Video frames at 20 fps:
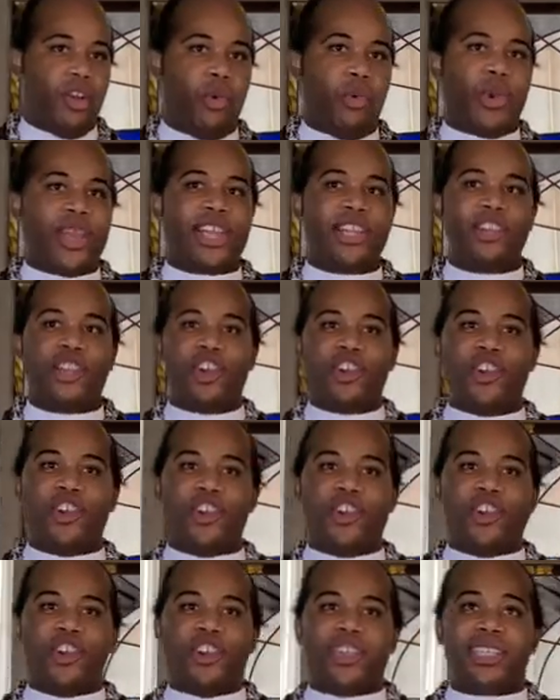We
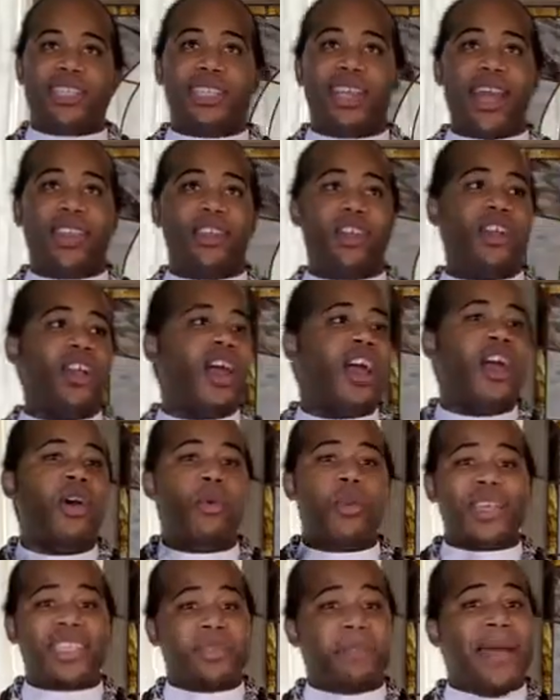learn together.
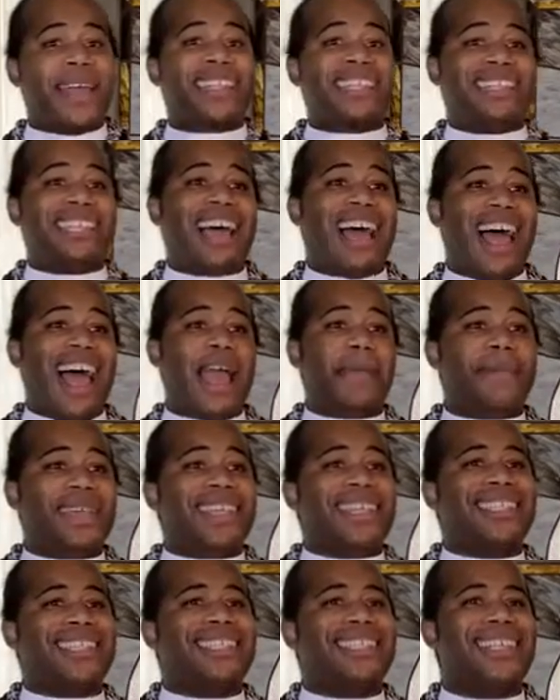We spent time
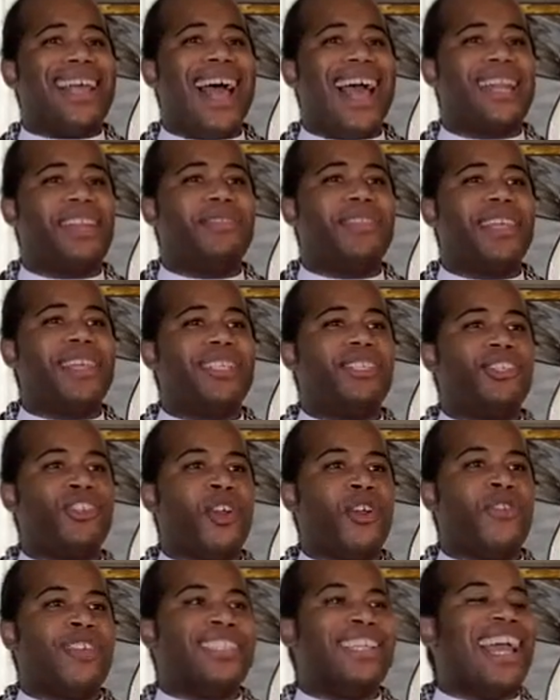inside of this
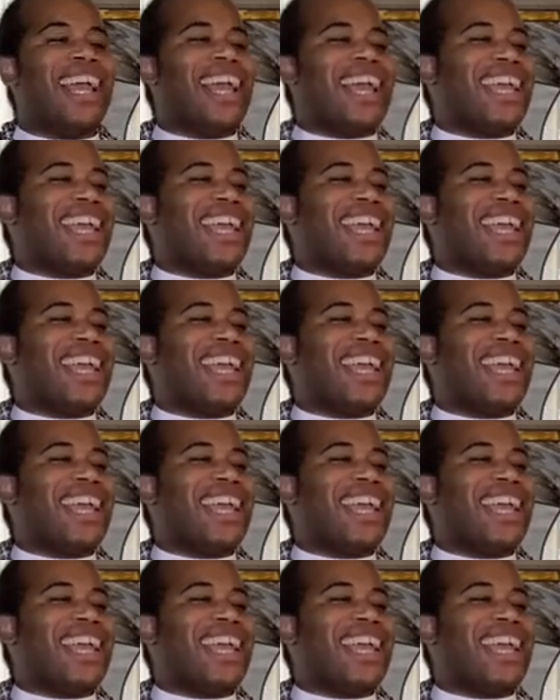service